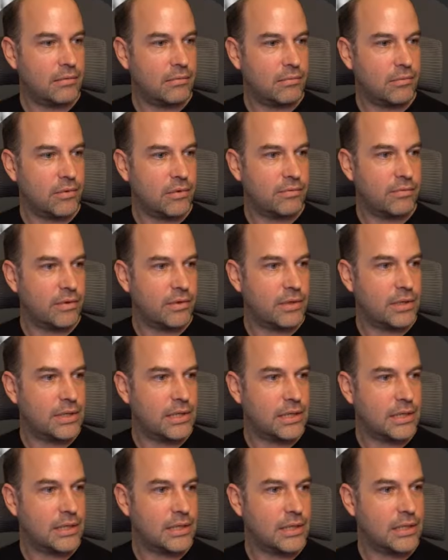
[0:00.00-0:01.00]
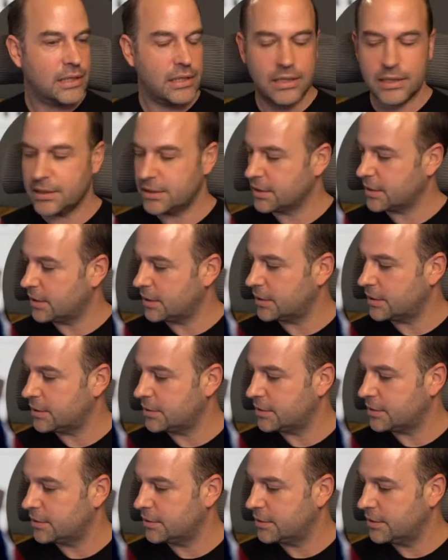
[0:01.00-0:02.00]
What have I done in this
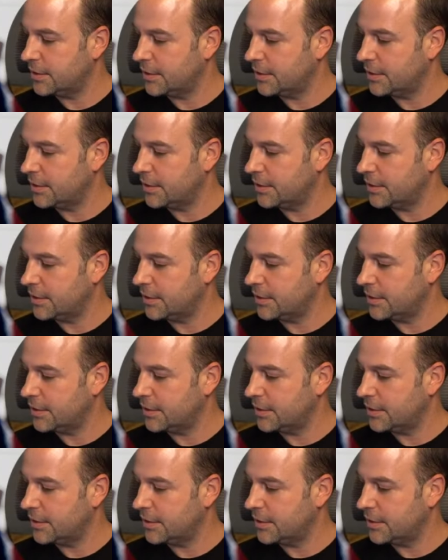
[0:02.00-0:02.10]
case?